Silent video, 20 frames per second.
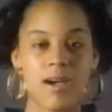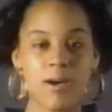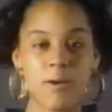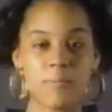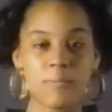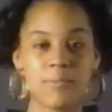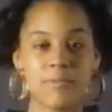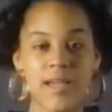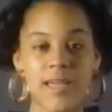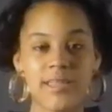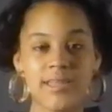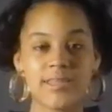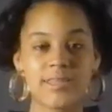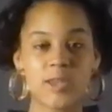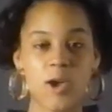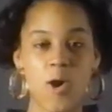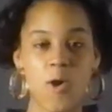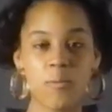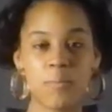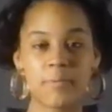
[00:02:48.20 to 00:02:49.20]
Umbrellas
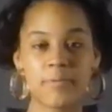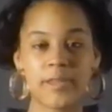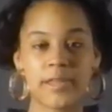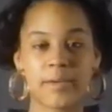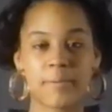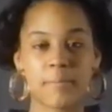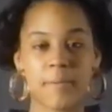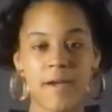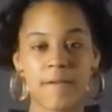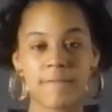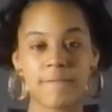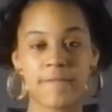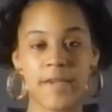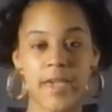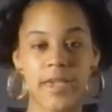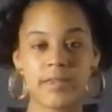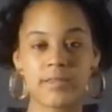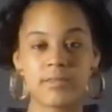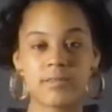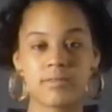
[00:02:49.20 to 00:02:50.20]
opening in my
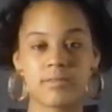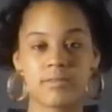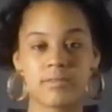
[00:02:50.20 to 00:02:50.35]
face.